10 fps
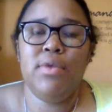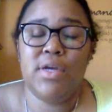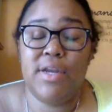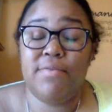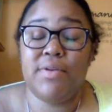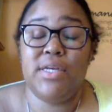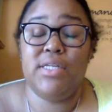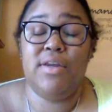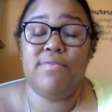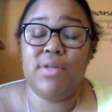definitely
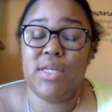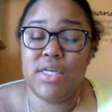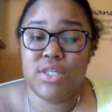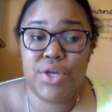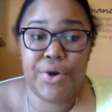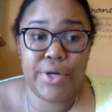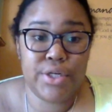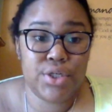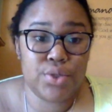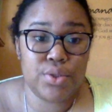look into your
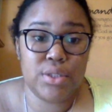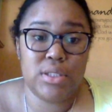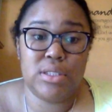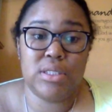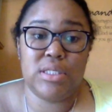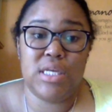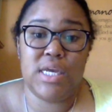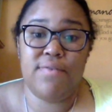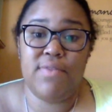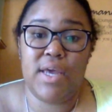insurance to
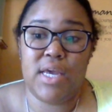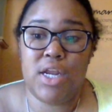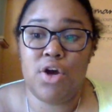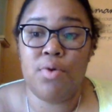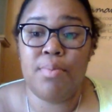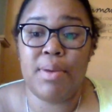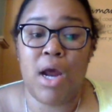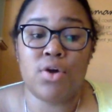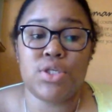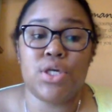see if they can help. But I
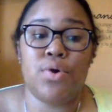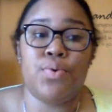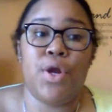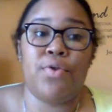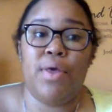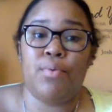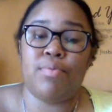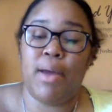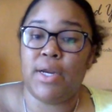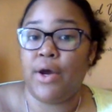also know that
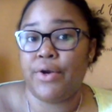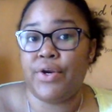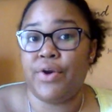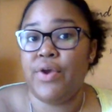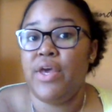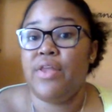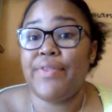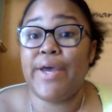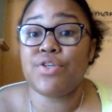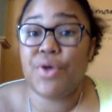with my doctor,
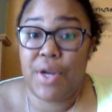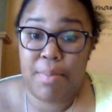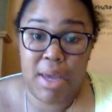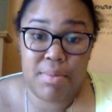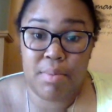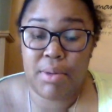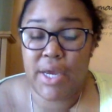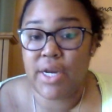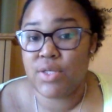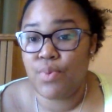they also had a payment
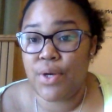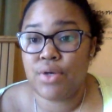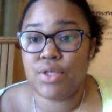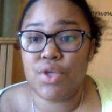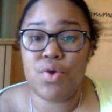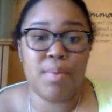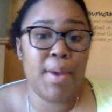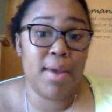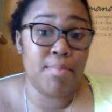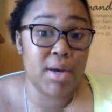plan as well, so you could
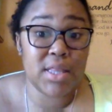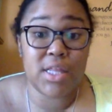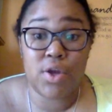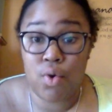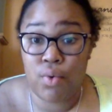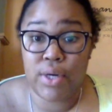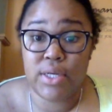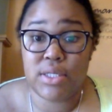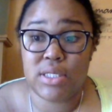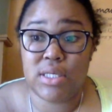pay monthly on
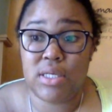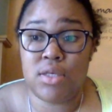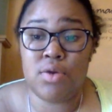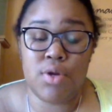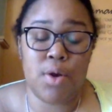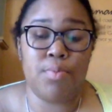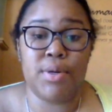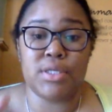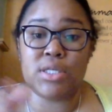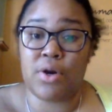it.
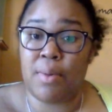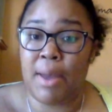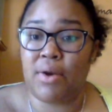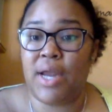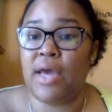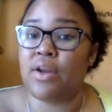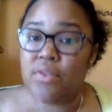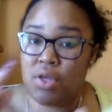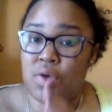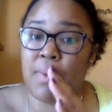Put a certain amount down, and
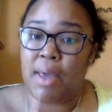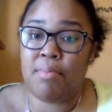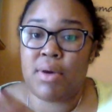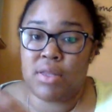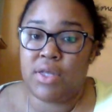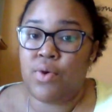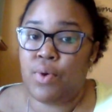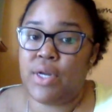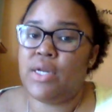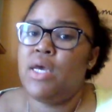then you pay monthly
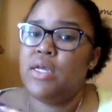on it